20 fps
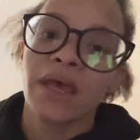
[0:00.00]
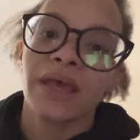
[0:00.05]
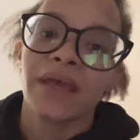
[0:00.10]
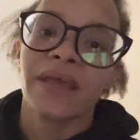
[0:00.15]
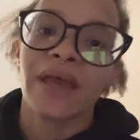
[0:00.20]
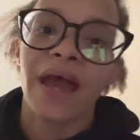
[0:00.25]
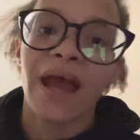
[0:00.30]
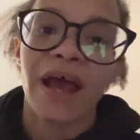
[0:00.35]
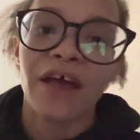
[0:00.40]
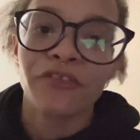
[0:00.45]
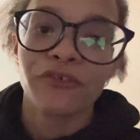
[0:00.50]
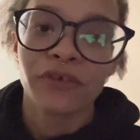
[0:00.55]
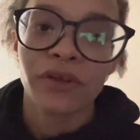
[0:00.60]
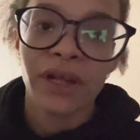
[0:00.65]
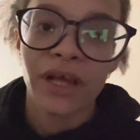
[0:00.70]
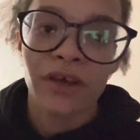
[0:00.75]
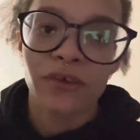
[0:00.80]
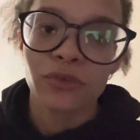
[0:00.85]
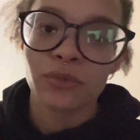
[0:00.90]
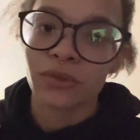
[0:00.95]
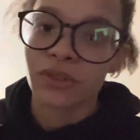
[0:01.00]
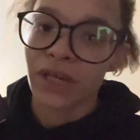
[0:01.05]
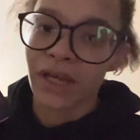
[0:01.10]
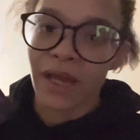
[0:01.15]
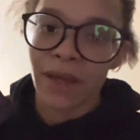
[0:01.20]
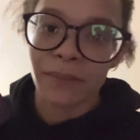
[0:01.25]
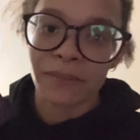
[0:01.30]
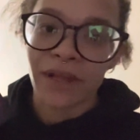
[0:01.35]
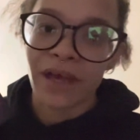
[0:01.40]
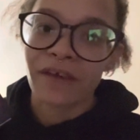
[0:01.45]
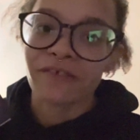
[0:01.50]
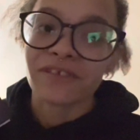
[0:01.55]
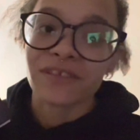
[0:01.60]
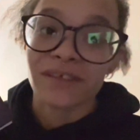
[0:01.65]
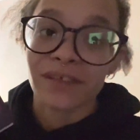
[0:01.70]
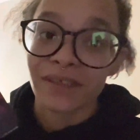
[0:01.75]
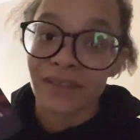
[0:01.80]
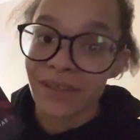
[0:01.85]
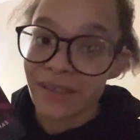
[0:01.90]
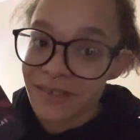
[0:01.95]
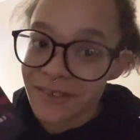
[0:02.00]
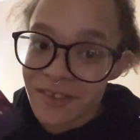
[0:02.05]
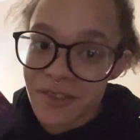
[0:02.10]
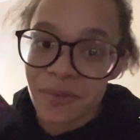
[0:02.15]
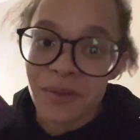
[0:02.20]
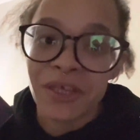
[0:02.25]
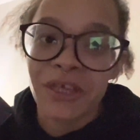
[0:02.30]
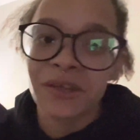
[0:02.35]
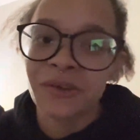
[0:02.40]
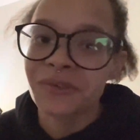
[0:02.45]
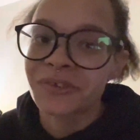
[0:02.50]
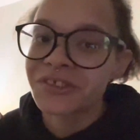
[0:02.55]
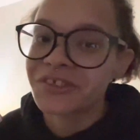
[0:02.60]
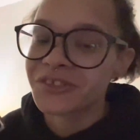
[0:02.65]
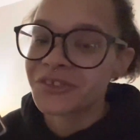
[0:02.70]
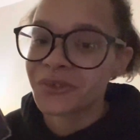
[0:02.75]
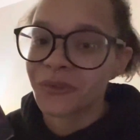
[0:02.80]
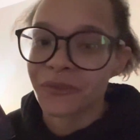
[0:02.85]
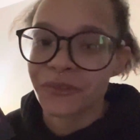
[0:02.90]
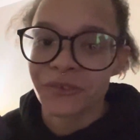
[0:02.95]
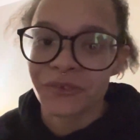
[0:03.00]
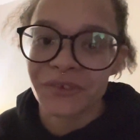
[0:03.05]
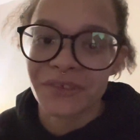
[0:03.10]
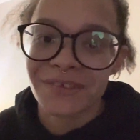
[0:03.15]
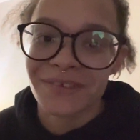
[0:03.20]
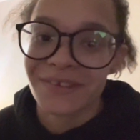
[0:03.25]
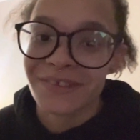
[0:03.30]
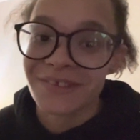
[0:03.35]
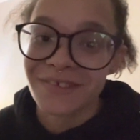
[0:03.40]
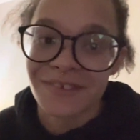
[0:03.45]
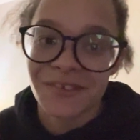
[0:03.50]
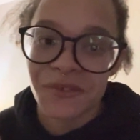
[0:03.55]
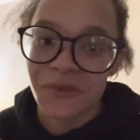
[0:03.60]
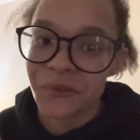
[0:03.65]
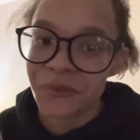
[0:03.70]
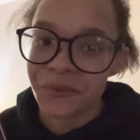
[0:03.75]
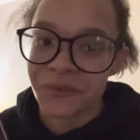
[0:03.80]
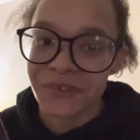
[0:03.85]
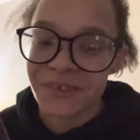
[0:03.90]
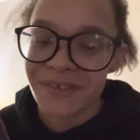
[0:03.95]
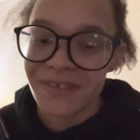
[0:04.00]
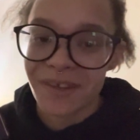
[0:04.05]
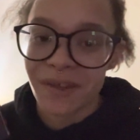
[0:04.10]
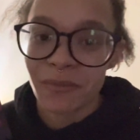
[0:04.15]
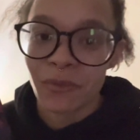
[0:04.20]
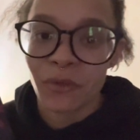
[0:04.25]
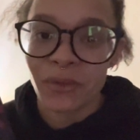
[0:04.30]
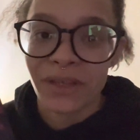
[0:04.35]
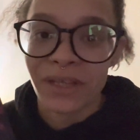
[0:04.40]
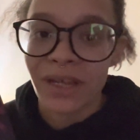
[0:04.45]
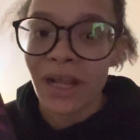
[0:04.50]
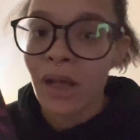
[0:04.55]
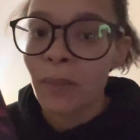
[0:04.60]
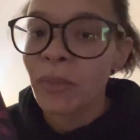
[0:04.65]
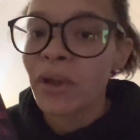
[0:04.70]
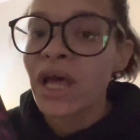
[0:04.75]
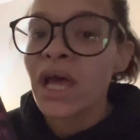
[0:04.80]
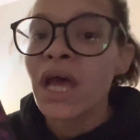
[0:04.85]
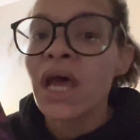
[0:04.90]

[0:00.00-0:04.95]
Catherine House, which I happen to have sitting next to me, which is the only reason, this is the only reason that I'm holding it up.